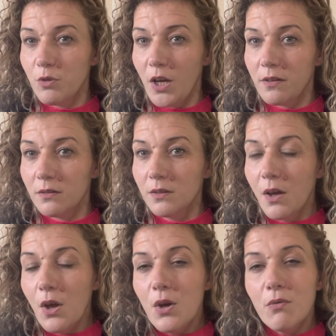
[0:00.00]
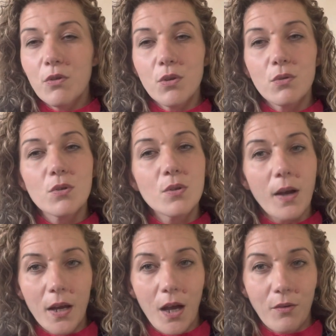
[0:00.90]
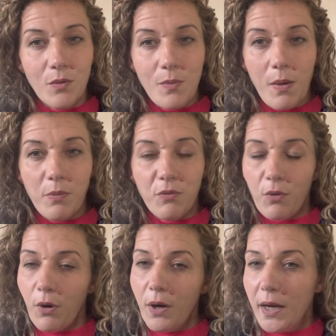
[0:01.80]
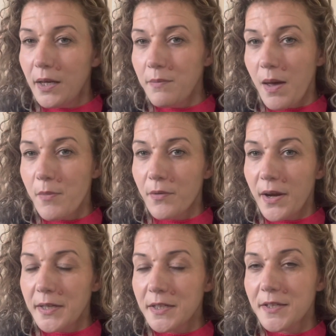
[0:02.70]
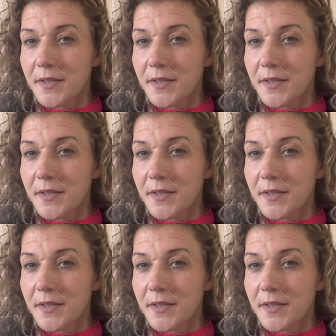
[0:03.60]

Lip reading: channel. For those who I haven't met before, I'm Emma Ryder,